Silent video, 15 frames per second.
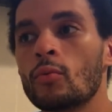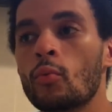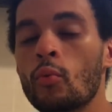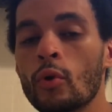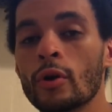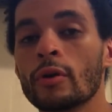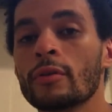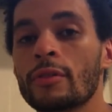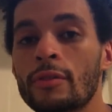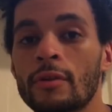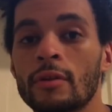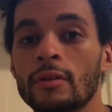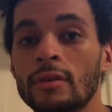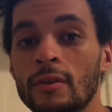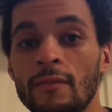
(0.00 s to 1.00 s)
worth
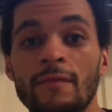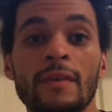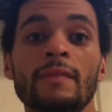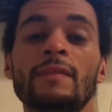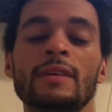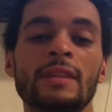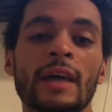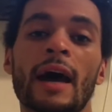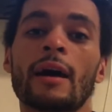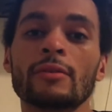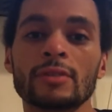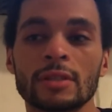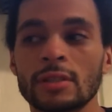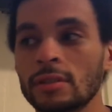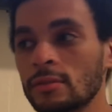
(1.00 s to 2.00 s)
the
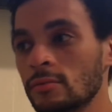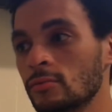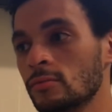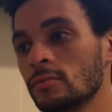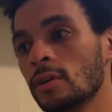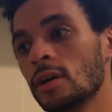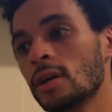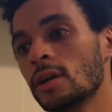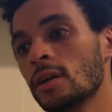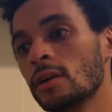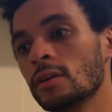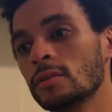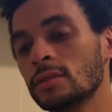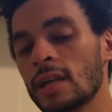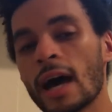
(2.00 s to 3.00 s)

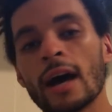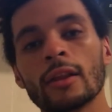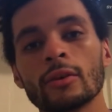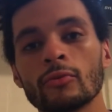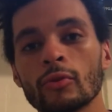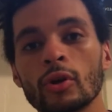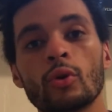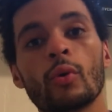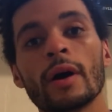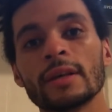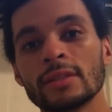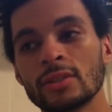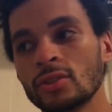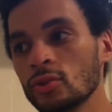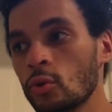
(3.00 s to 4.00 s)
$50,000
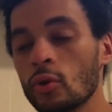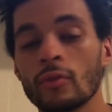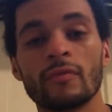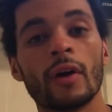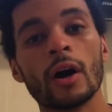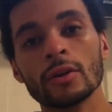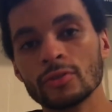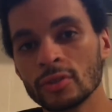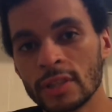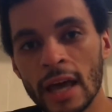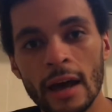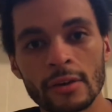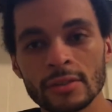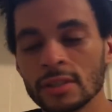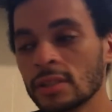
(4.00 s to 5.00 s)
requests or
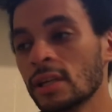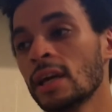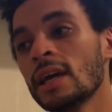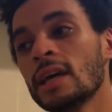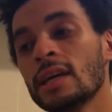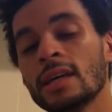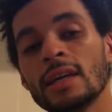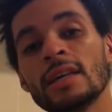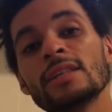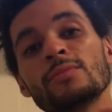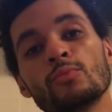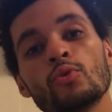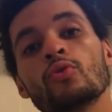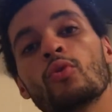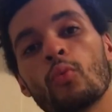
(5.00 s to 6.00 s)
$100,000? Is
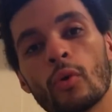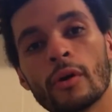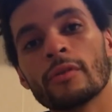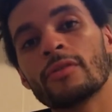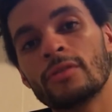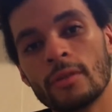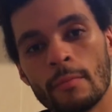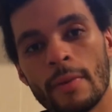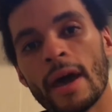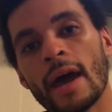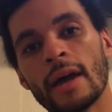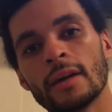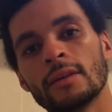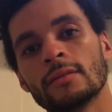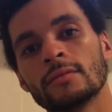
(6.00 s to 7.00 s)
Mook worth the
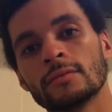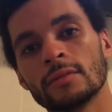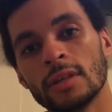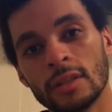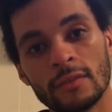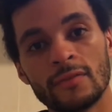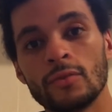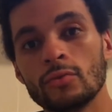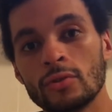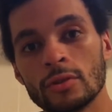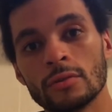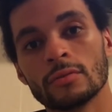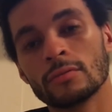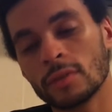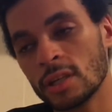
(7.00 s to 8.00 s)
bag in the future?
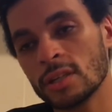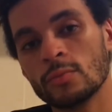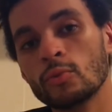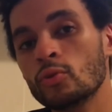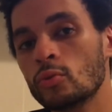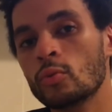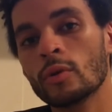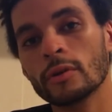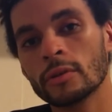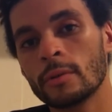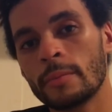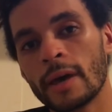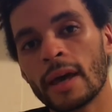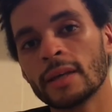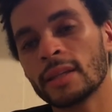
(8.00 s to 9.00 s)
Is Mook worth the
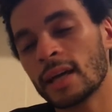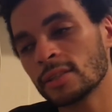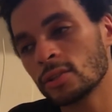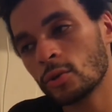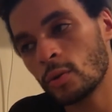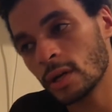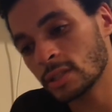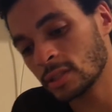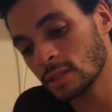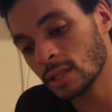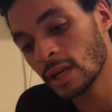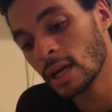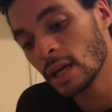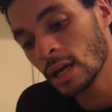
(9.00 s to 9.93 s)
bag? That's the question.